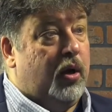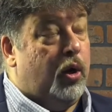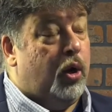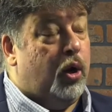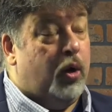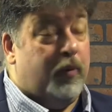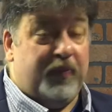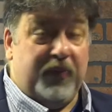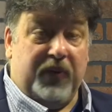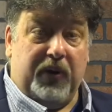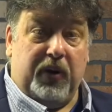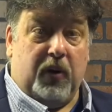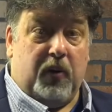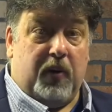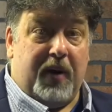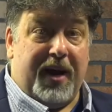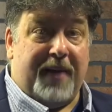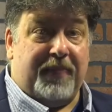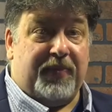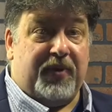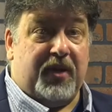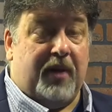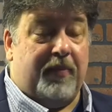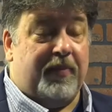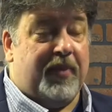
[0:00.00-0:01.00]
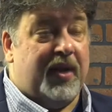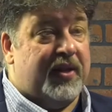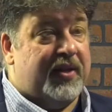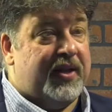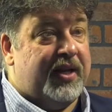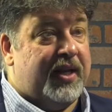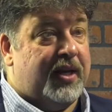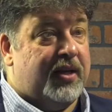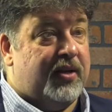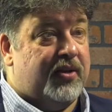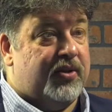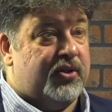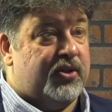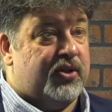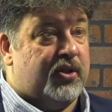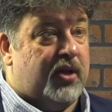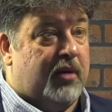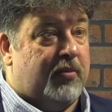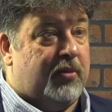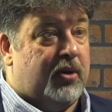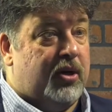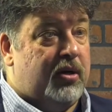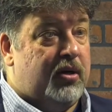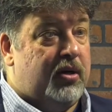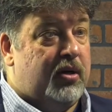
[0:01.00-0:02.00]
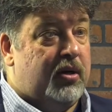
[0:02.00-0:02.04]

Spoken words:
Hopefully we're wrapped up by the end of the summer.